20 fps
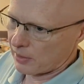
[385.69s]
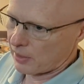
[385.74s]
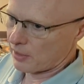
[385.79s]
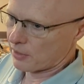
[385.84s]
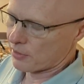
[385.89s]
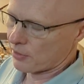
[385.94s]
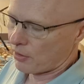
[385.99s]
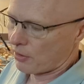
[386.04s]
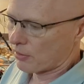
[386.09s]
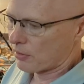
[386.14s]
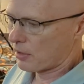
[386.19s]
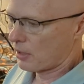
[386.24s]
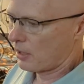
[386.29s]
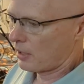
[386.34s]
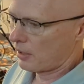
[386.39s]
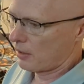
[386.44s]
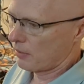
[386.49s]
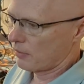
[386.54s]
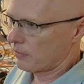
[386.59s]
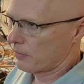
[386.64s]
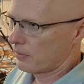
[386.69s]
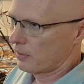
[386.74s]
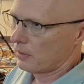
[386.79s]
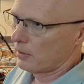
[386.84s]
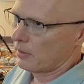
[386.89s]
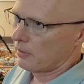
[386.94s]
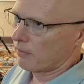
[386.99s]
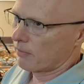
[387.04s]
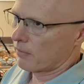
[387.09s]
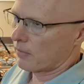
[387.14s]
and it's all kind of
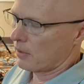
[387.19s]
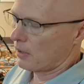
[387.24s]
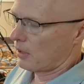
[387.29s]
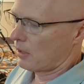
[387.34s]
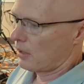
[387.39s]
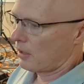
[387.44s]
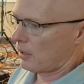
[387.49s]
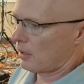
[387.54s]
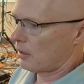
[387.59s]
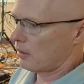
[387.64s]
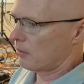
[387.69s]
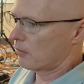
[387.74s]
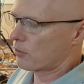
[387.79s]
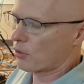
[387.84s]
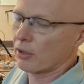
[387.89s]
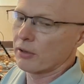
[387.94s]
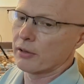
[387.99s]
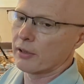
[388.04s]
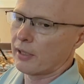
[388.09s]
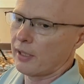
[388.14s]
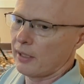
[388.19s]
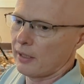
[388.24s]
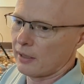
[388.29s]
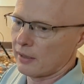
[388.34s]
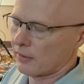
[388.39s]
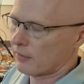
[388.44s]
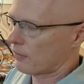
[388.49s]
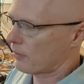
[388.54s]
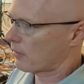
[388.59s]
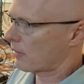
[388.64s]
turnkey,
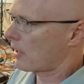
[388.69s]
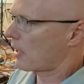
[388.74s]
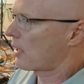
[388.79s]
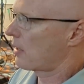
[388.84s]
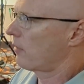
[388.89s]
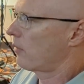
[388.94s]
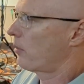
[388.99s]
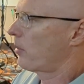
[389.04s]
for lack of